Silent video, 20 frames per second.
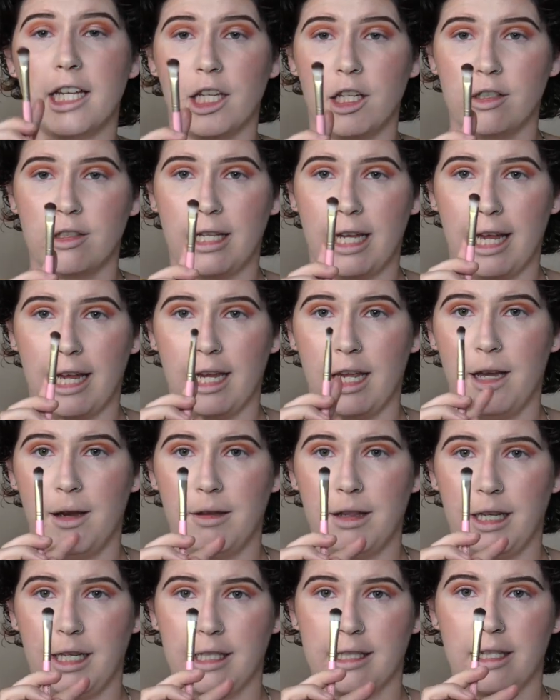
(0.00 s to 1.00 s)
using
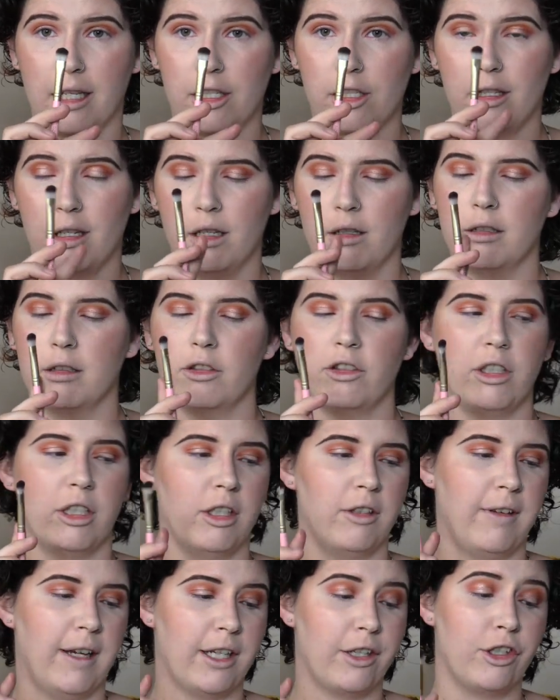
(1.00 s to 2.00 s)
this
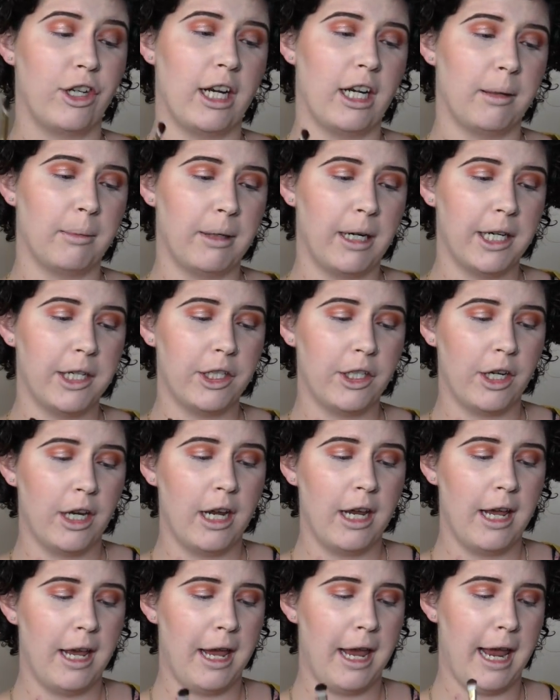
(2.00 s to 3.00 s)
Too Faced shader brush
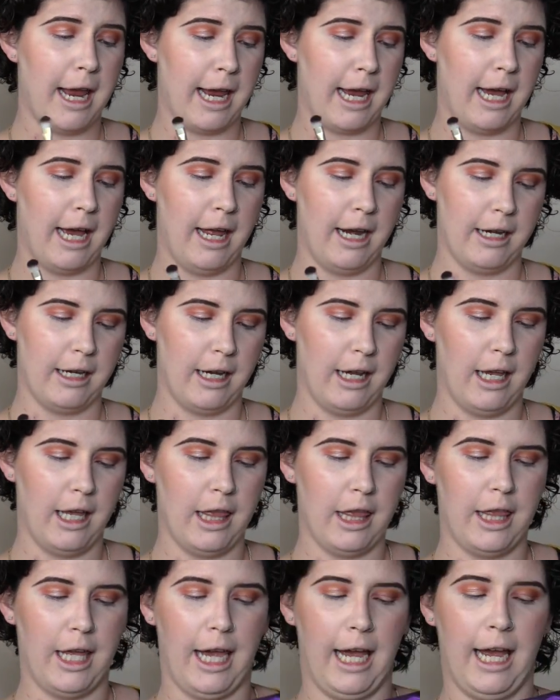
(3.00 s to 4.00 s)
and
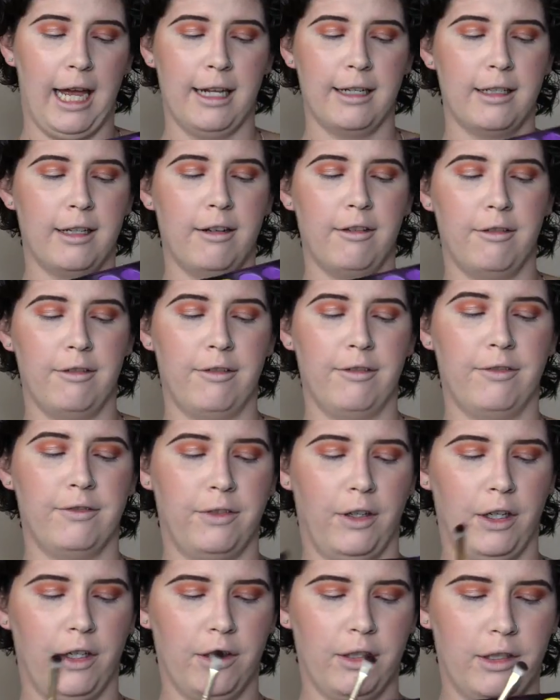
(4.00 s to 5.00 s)
that
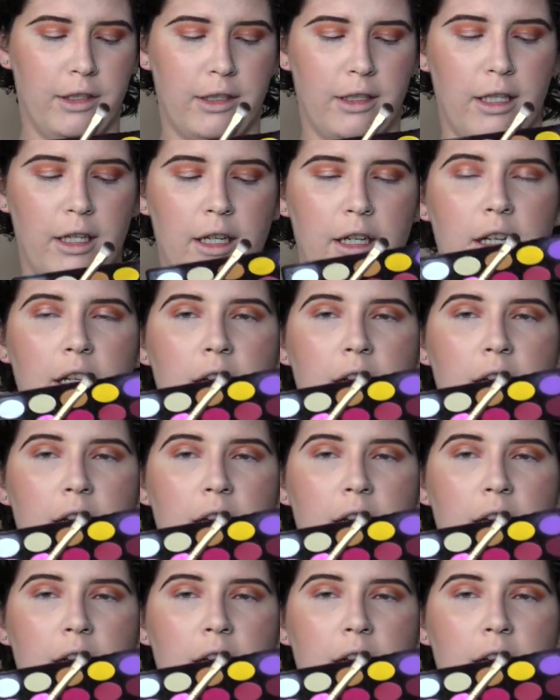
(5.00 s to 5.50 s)
first